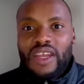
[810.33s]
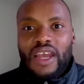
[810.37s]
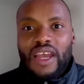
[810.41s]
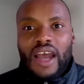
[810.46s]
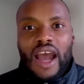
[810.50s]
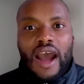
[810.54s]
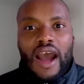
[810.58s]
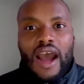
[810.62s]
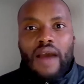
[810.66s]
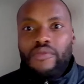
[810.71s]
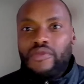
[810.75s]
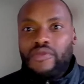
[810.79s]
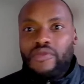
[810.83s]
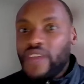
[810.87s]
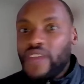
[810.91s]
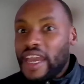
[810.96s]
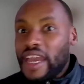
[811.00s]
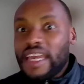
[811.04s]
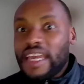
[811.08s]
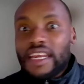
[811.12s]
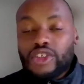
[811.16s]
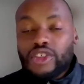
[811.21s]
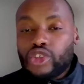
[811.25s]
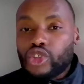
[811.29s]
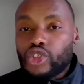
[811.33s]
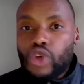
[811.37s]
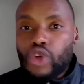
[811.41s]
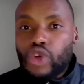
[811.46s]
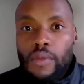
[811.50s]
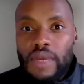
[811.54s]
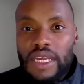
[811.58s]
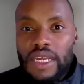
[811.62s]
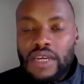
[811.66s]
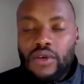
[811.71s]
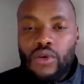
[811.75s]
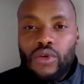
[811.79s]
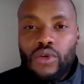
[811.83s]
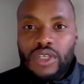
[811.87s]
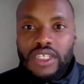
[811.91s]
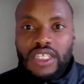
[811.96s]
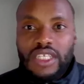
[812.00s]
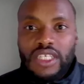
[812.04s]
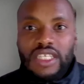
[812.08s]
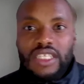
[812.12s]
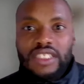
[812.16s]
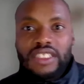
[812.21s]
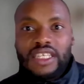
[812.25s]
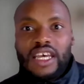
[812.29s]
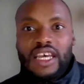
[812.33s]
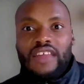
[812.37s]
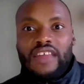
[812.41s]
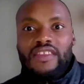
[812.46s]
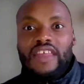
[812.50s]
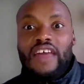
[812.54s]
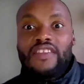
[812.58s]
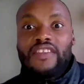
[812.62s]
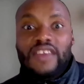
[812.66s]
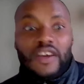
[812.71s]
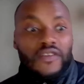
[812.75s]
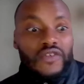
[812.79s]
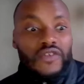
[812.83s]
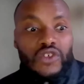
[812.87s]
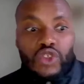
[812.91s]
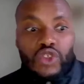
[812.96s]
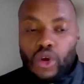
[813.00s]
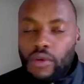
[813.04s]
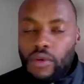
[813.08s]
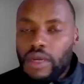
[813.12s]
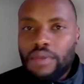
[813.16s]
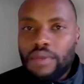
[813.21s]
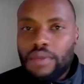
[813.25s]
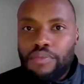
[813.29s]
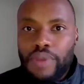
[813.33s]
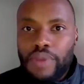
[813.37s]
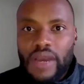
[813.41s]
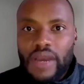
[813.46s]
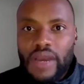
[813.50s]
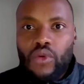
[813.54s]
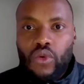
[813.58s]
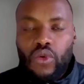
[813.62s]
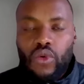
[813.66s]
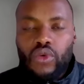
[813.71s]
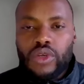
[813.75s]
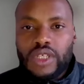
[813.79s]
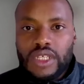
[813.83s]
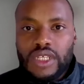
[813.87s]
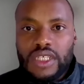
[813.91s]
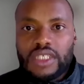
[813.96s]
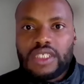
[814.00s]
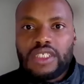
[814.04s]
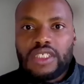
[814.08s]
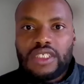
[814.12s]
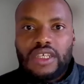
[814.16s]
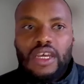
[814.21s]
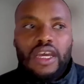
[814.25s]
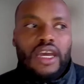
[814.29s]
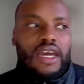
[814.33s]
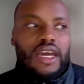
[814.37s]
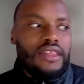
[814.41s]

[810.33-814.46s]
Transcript: um, they're getting so many orders that they have so many back orders,